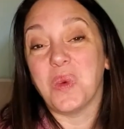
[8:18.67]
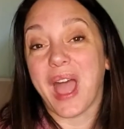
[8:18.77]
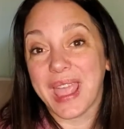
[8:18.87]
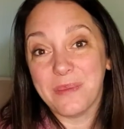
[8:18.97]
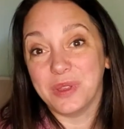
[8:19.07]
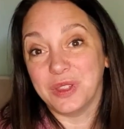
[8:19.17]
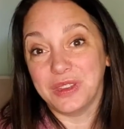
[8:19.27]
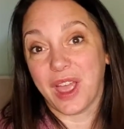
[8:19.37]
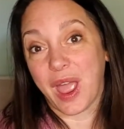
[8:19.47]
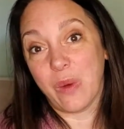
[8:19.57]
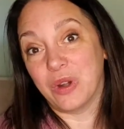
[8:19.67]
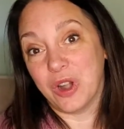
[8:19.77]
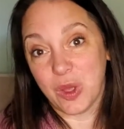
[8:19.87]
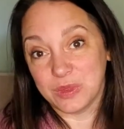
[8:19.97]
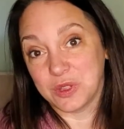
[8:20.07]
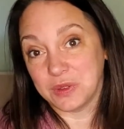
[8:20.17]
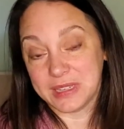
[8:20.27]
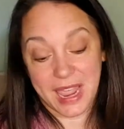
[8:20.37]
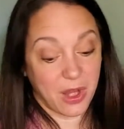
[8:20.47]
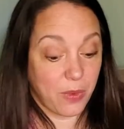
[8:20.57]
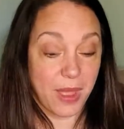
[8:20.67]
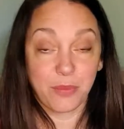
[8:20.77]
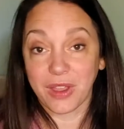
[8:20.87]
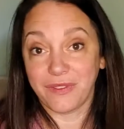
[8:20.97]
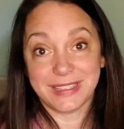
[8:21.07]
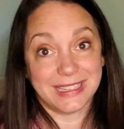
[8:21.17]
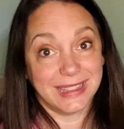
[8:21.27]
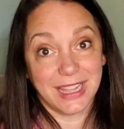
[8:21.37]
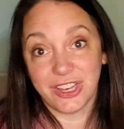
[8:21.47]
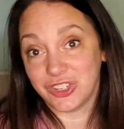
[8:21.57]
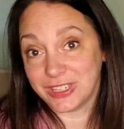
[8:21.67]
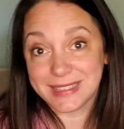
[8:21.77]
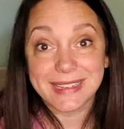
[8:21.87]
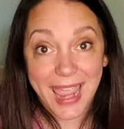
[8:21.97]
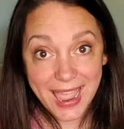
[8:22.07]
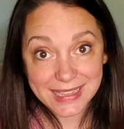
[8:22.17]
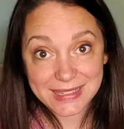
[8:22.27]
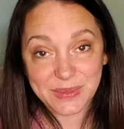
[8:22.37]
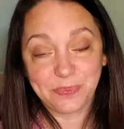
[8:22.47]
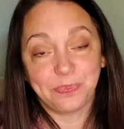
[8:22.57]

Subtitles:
I build our homeschool day around breakfast and lunch and snacks.